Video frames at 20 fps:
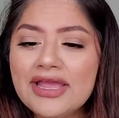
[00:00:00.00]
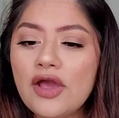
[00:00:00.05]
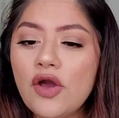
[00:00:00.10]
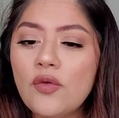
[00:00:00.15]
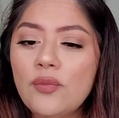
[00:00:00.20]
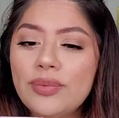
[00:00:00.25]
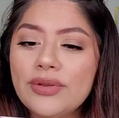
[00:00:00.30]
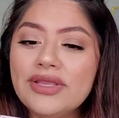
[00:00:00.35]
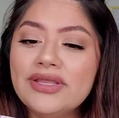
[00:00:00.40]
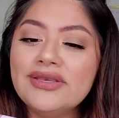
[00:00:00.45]
I
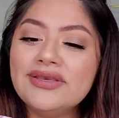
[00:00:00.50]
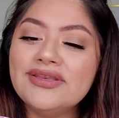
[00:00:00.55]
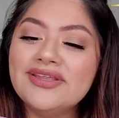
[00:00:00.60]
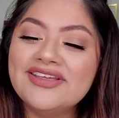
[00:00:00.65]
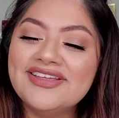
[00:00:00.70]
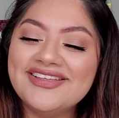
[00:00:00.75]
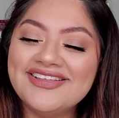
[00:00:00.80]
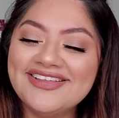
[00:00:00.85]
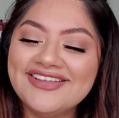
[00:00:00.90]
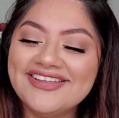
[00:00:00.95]

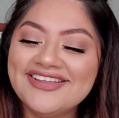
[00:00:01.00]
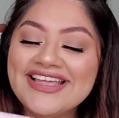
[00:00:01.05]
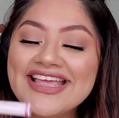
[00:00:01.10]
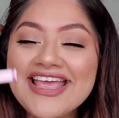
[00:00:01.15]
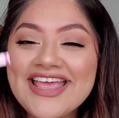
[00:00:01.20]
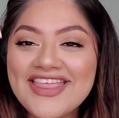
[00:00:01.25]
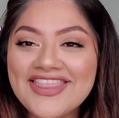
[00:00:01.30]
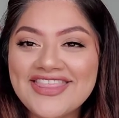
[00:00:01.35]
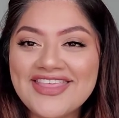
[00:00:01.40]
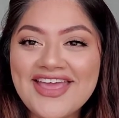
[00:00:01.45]
opened
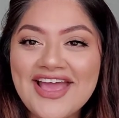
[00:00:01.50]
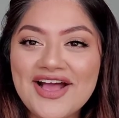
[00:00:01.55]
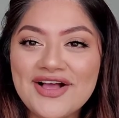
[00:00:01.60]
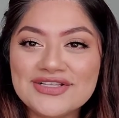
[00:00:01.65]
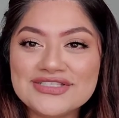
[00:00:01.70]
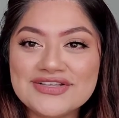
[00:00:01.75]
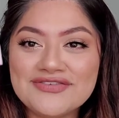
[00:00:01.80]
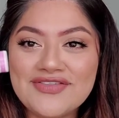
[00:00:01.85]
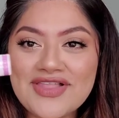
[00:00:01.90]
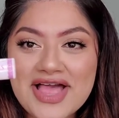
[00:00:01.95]
the
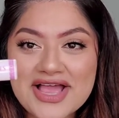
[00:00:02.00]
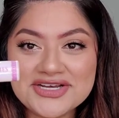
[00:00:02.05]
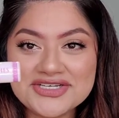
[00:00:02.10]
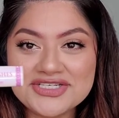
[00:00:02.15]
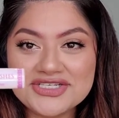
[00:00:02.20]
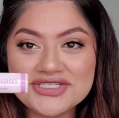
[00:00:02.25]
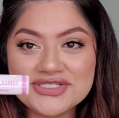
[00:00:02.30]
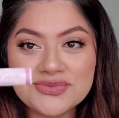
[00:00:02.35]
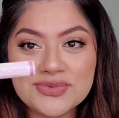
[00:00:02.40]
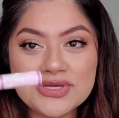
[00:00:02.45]
House of
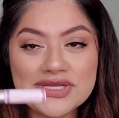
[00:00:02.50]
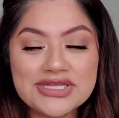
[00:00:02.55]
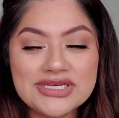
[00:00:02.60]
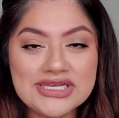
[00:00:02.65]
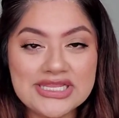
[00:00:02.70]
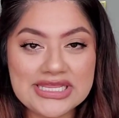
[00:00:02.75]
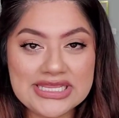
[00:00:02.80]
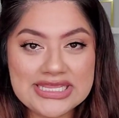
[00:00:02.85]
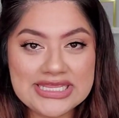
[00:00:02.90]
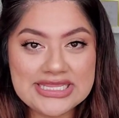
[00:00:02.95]
Lashes
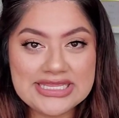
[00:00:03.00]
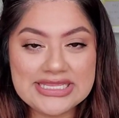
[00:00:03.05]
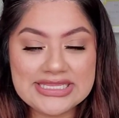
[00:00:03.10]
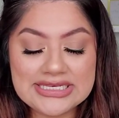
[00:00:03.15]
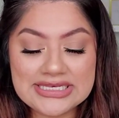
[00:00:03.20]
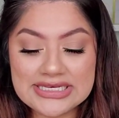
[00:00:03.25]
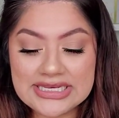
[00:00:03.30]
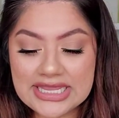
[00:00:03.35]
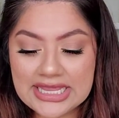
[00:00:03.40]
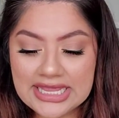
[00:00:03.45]
one
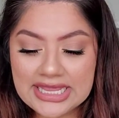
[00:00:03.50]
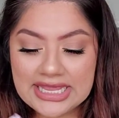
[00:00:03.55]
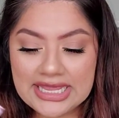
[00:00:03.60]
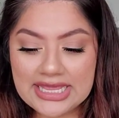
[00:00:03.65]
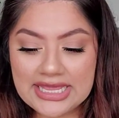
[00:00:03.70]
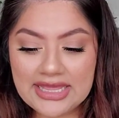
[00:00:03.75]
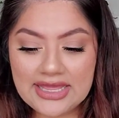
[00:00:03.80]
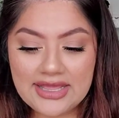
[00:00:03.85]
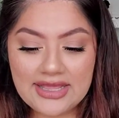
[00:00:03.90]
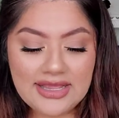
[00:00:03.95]
and
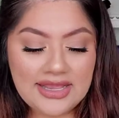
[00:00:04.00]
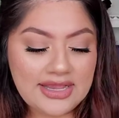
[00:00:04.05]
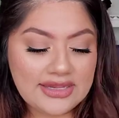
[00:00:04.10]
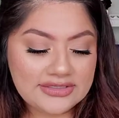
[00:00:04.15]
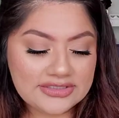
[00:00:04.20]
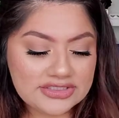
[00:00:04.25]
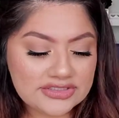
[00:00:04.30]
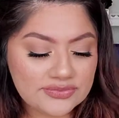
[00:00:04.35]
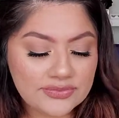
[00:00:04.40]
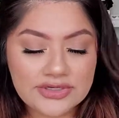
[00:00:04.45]

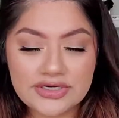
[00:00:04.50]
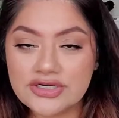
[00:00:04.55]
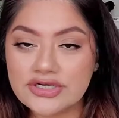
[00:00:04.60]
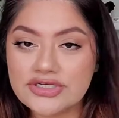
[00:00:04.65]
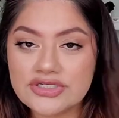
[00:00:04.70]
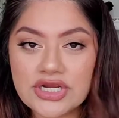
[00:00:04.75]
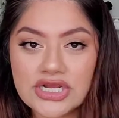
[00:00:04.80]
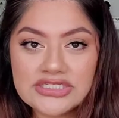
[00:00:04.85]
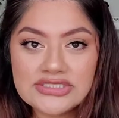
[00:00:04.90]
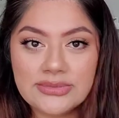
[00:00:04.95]
I just
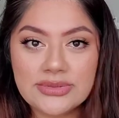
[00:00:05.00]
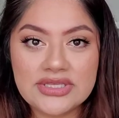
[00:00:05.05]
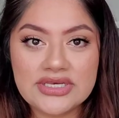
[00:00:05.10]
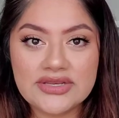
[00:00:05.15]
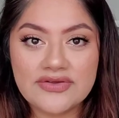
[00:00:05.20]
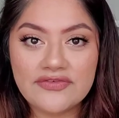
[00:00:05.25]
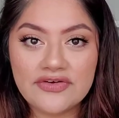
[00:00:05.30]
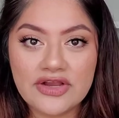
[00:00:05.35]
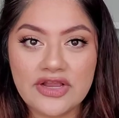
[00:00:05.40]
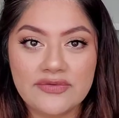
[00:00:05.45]
wanted to try something
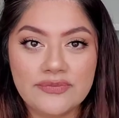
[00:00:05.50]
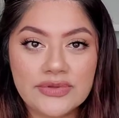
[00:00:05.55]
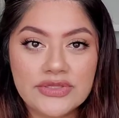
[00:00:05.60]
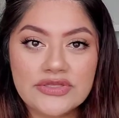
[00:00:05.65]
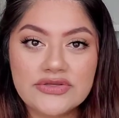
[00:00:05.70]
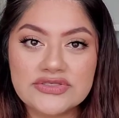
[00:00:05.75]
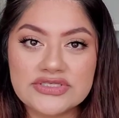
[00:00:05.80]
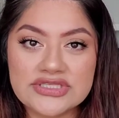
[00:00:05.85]
different. I've been